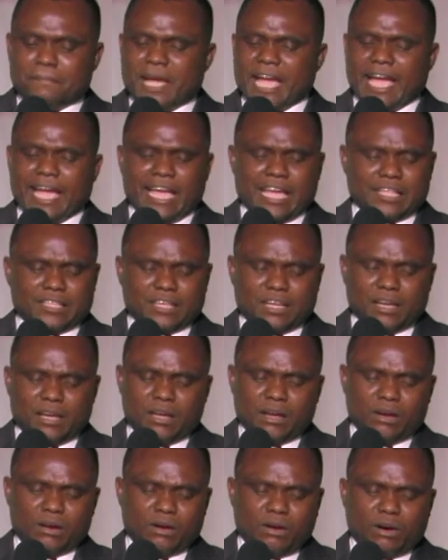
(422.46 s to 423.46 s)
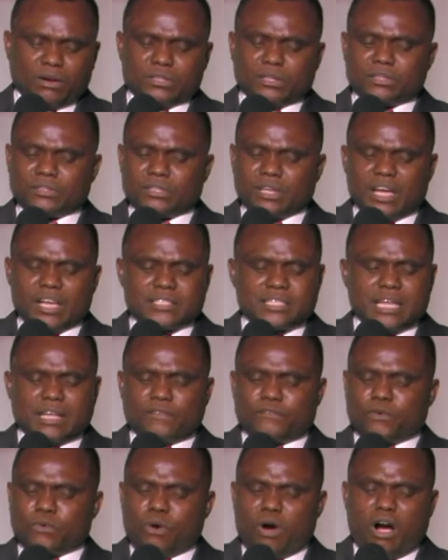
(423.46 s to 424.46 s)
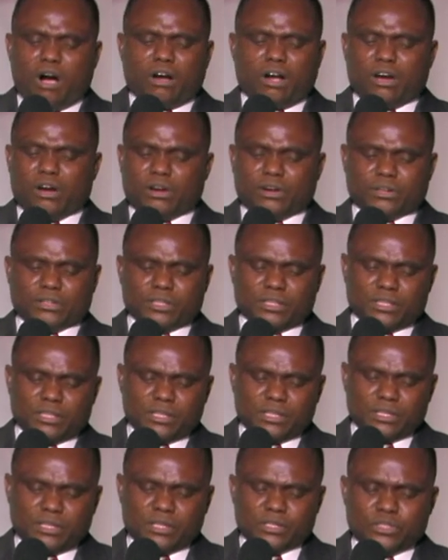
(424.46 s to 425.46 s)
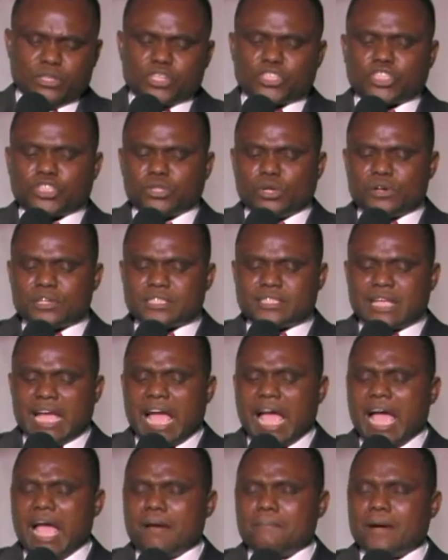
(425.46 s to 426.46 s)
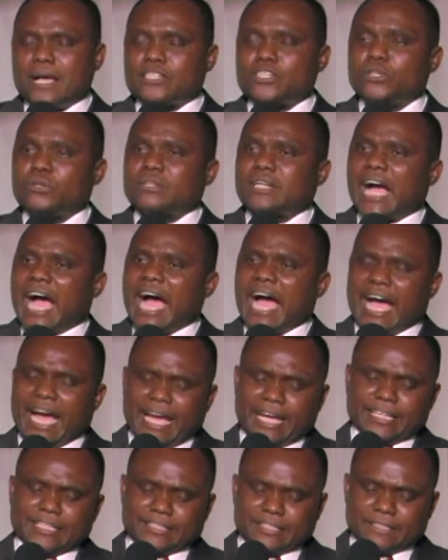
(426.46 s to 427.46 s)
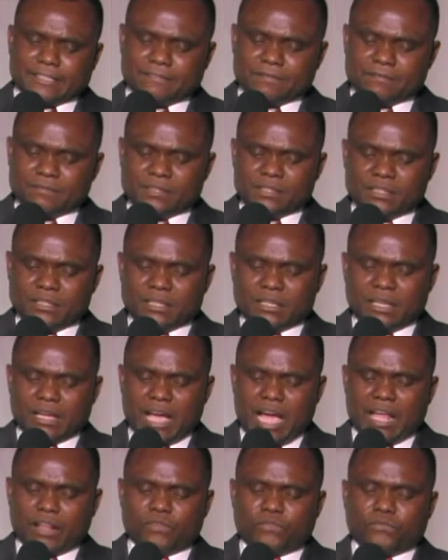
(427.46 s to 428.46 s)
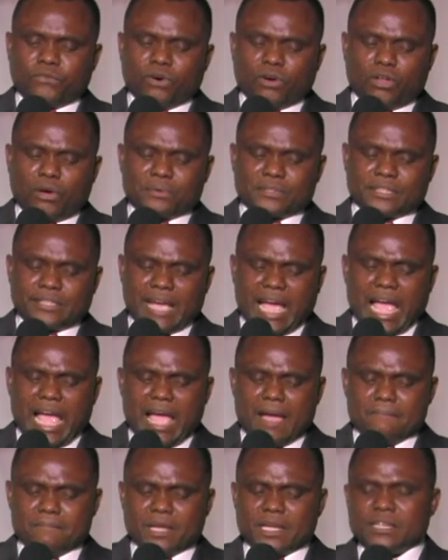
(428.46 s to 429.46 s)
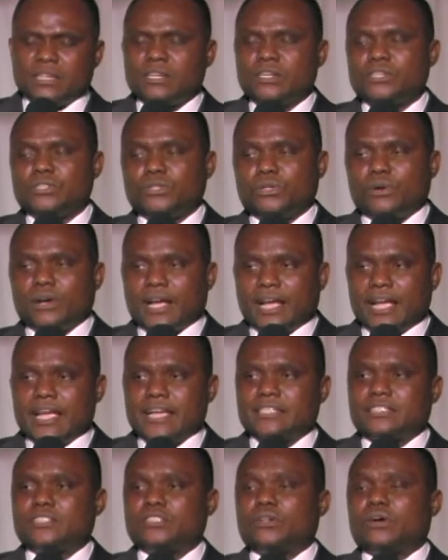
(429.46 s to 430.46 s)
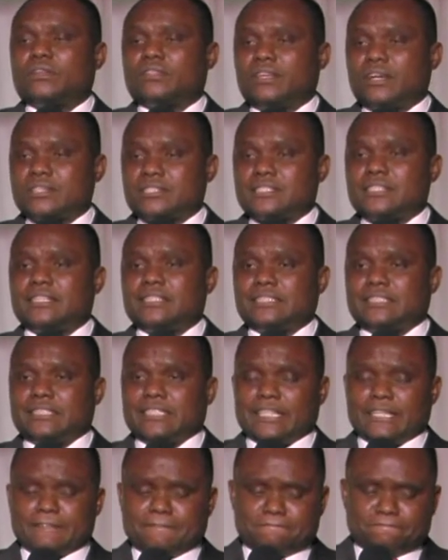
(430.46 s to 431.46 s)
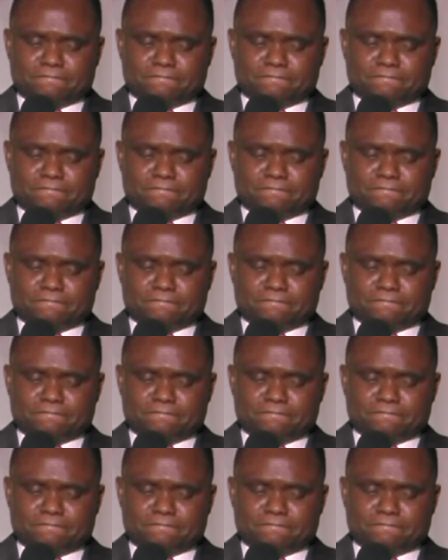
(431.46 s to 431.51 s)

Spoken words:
man on the desert of water, you choose them as your guide, and following them, you reach your destiny.